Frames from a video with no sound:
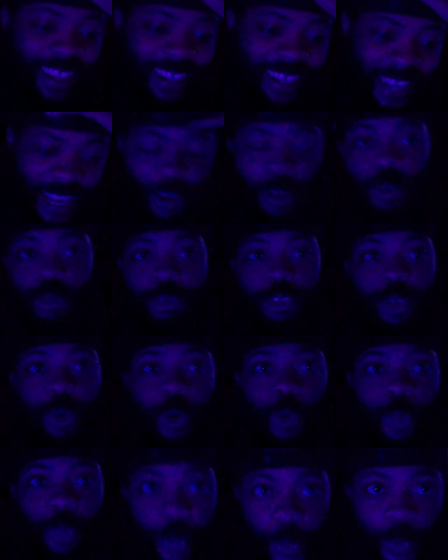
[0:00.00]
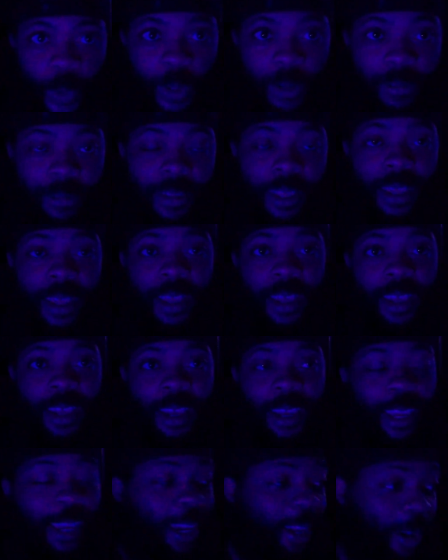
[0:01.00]
Deku was going through it,
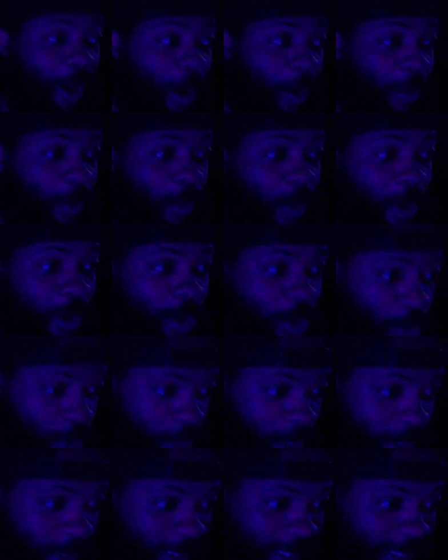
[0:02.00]
and All For One knew it.